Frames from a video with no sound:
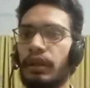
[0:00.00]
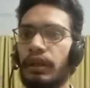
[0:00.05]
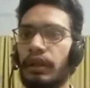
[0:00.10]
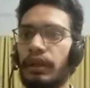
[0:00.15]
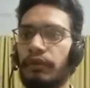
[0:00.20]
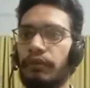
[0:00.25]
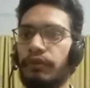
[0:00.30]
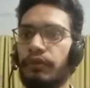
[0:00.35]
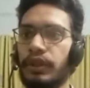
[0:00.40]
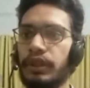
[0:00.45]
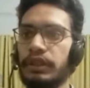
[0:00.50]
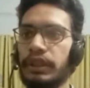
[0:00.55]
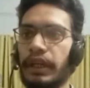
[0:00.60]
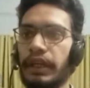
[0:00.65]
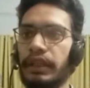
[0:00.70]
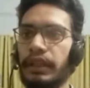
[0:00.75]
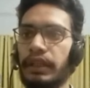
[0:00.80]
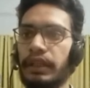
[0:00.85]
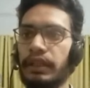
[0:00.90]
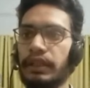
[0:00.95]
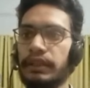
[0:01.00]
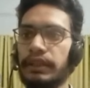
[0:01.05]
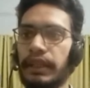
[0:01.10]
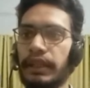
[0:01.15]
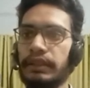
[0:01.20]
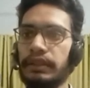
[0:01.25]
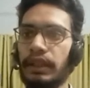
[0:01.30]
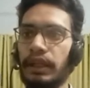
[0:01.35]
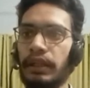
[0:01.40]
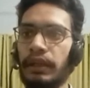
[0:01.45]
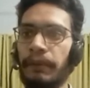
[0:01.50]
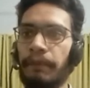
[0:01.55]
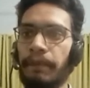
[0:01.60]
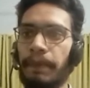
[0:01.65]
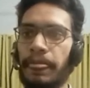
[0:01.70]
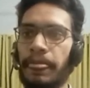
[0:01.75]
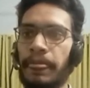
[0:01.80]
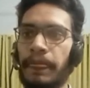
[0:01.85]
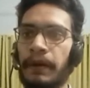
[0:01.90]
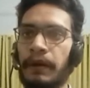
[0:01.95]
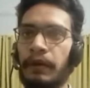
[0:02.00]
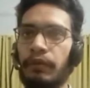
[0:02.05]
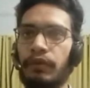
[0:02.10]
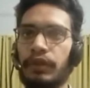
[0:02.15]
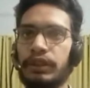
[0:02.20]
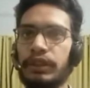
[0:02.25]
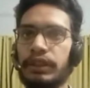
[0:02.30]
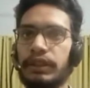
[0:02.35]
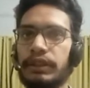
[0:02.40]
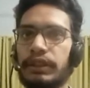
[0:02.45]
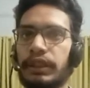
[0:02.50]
First, I need this xi, which is the